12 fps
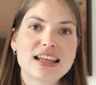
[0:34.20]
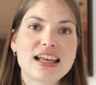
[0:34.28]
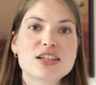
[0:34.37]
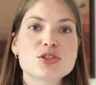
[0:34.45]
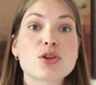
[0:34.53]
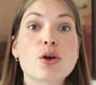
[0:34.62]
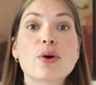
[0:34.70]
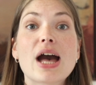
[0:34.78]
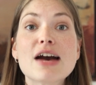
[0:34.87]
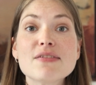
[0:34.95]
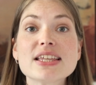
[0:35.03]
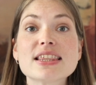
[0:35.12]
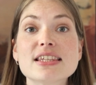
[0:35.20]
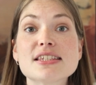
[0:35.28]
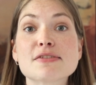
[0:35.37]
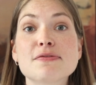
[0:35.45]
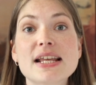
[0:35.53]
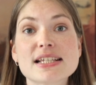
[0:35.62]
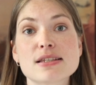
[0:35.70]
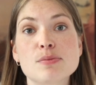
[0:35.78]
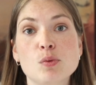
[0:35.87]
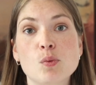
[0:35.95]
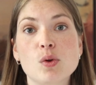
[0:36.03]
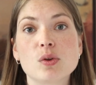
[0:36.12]
So having this flexible
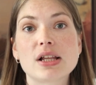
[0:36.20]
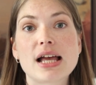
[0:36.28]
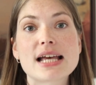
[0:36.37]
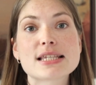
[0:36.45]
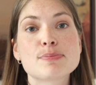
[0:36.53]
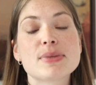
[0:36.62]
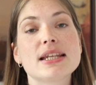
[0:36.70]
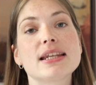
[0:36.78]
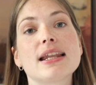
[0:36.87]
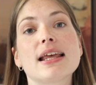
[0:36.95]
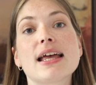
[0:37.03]
wall has been